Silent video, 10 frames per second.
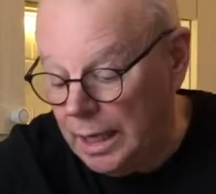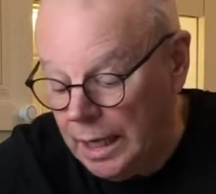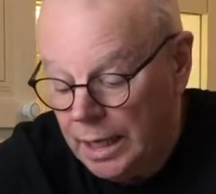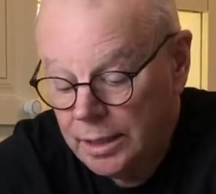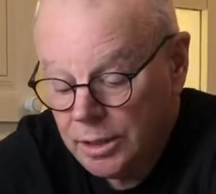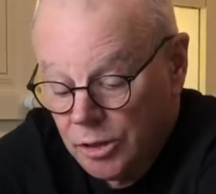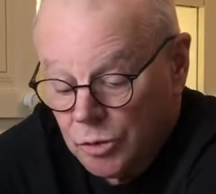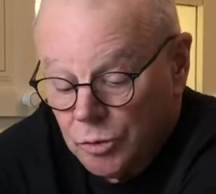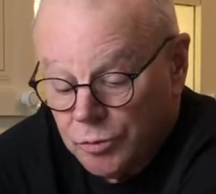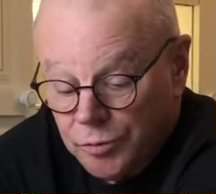and
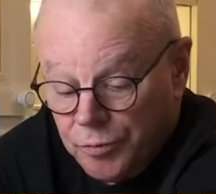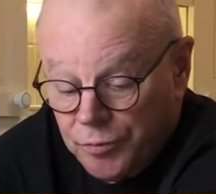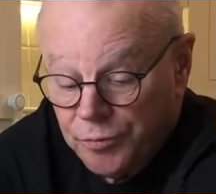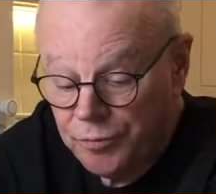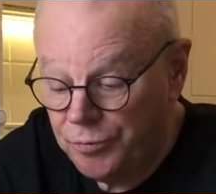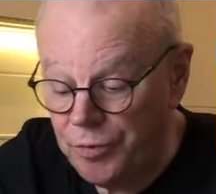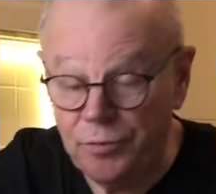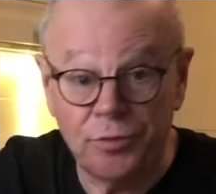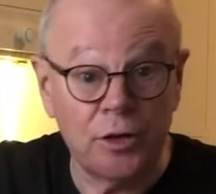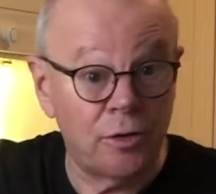your
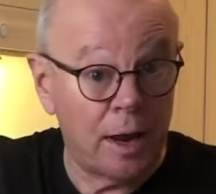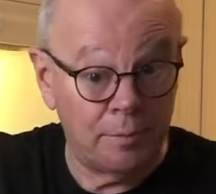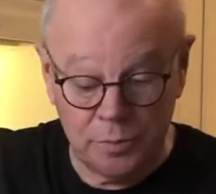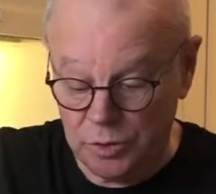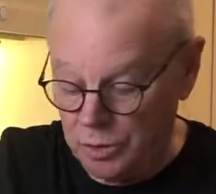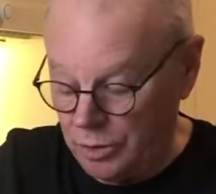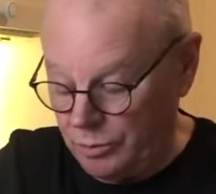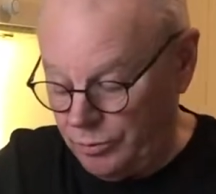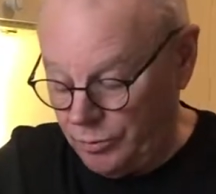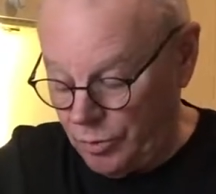50 grams
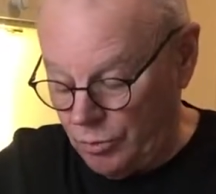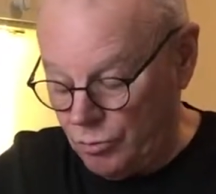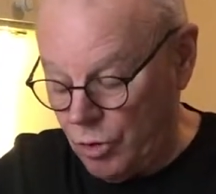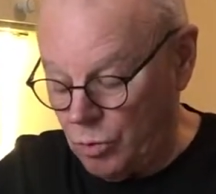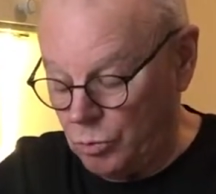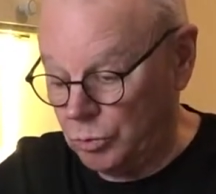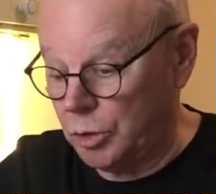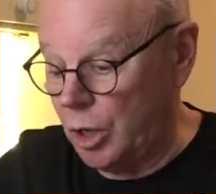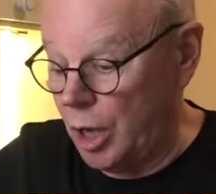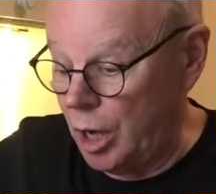of rolled
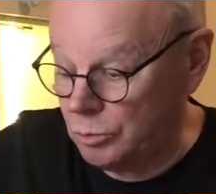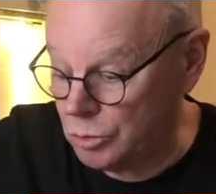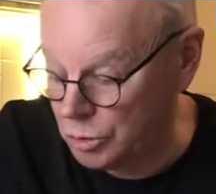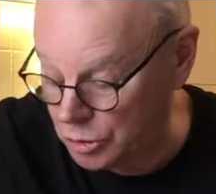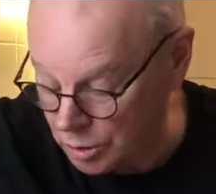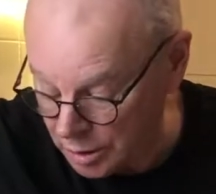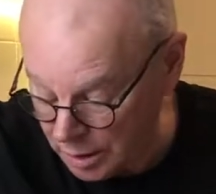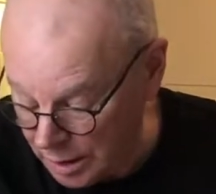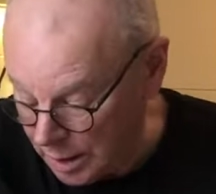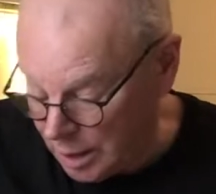oats.
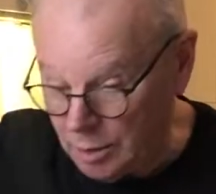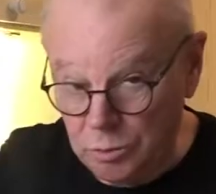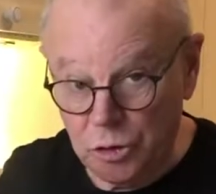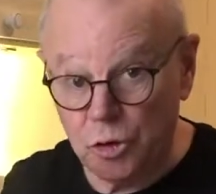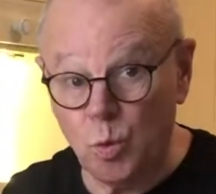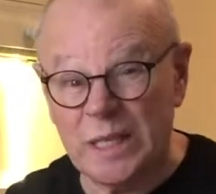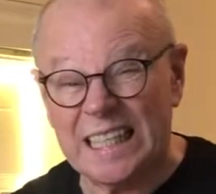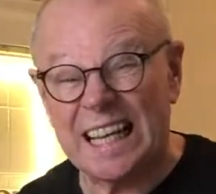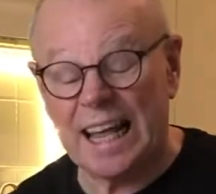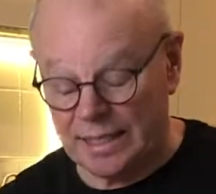And we'll just
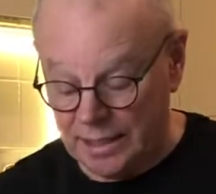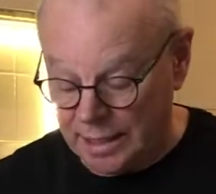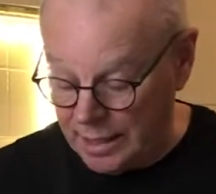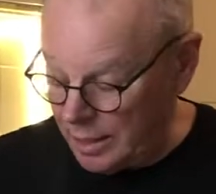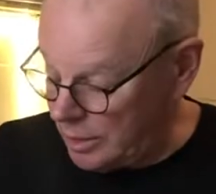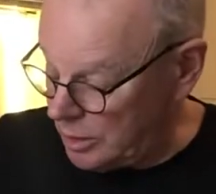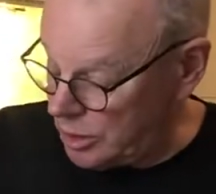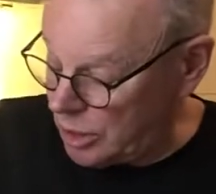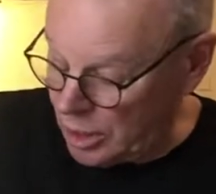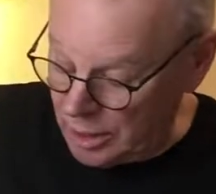whisk that together
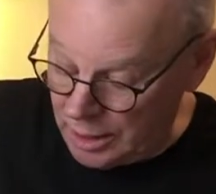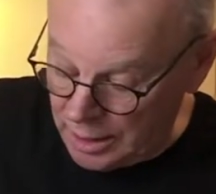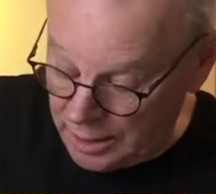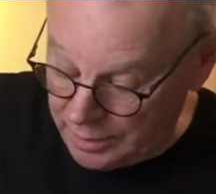slightly.